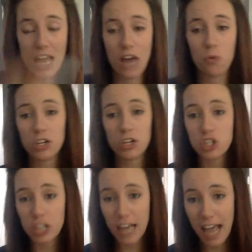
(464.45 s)
and what
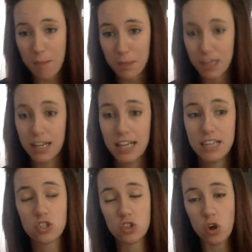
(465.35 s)
should happen
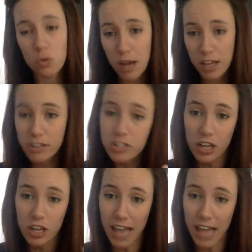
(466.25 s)
is so much